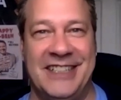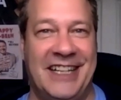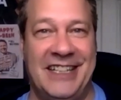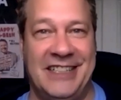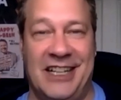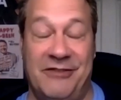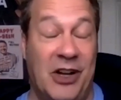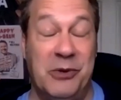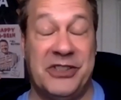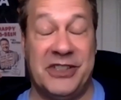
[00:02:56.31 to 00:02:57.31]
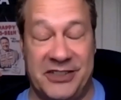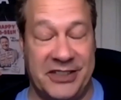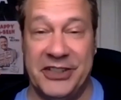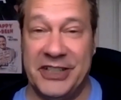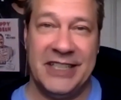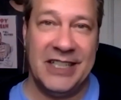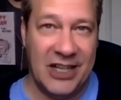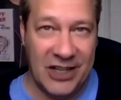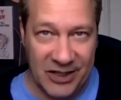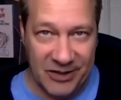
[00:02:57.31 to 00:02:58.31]
I I've always considered it
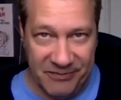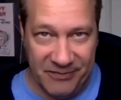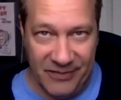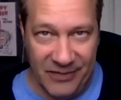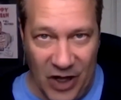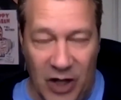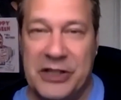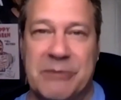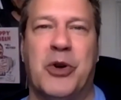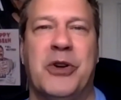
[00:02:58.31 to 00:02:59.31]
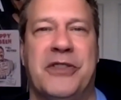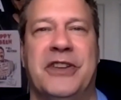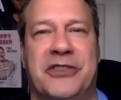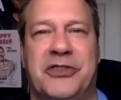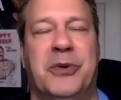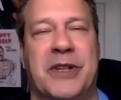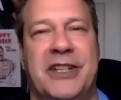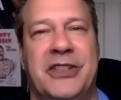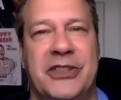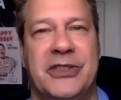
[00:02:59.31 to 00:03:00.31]
all the important things to what
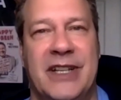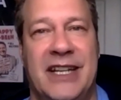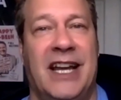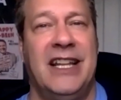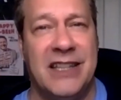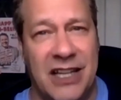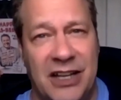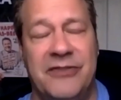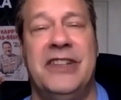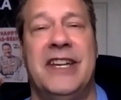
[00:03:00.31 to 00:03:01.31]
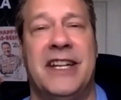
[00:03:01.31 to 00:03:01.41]
I do, and I love the